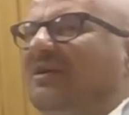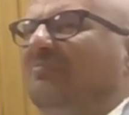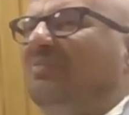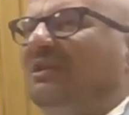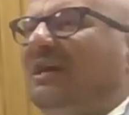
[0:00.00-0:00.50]

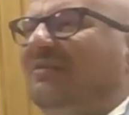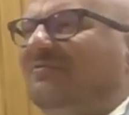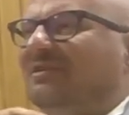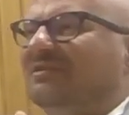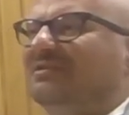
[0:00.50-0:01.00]
but I
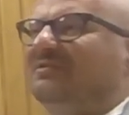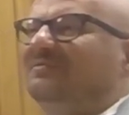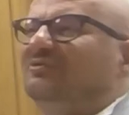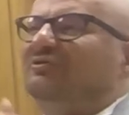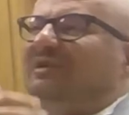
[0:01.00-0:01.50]
was
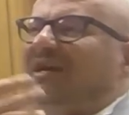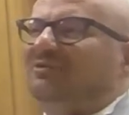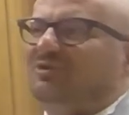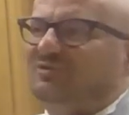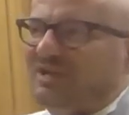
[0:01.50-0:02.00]

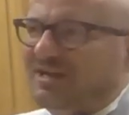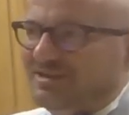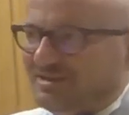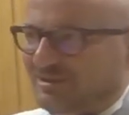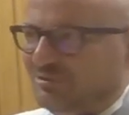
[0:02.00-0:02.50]
kind of
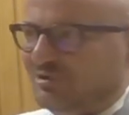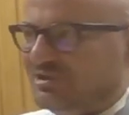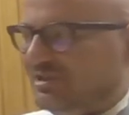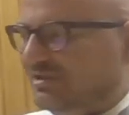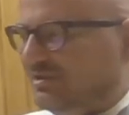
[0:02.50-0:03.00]
technical
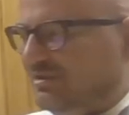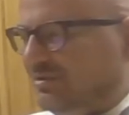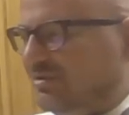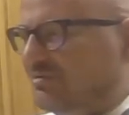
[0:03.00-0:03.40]
consultant.